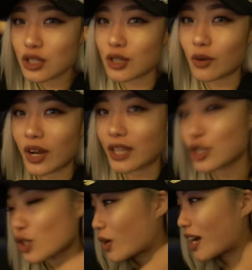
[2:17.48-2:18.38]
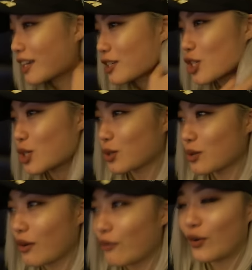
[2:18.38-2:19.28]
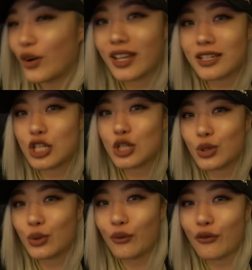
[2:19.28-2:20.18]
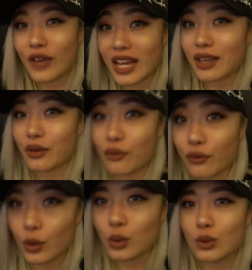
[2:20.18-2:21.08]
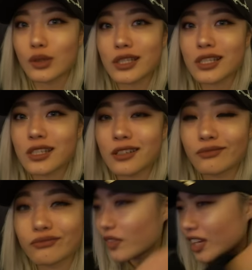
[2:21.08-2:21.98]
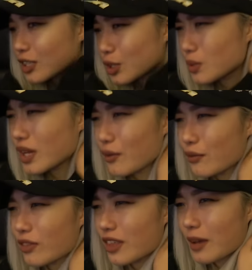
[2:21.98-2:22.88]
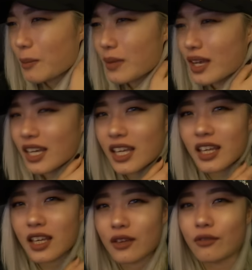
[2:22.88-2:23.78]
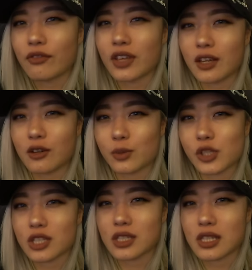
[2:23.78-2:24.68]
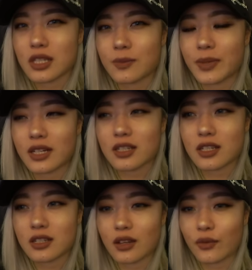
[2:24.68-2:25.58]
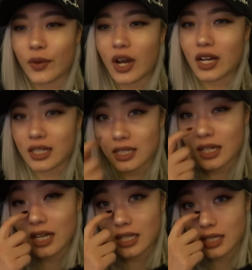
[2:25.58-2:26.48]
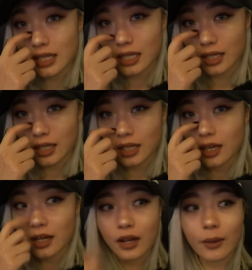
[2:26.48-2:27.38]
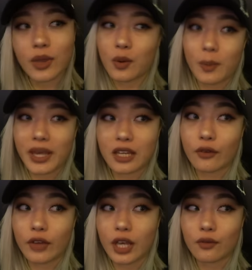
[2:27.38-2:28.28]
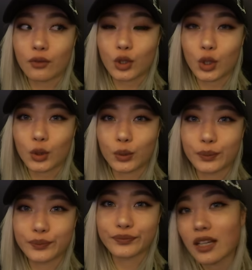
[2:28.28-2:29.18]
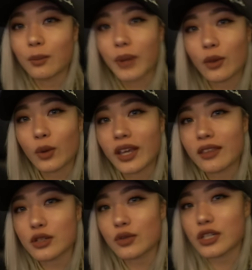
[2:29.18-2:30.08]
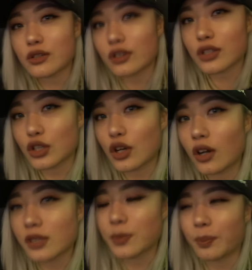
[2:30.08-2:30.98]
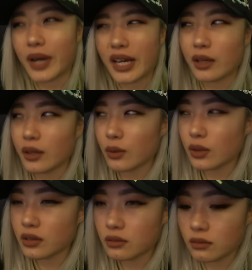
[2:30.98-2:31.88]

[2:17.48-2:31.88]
so I try to avoid too fatty foods. They don't have that many vegan options, but if you ask nicely, they will make it vegan for you. By the way, this restaurant is called Byron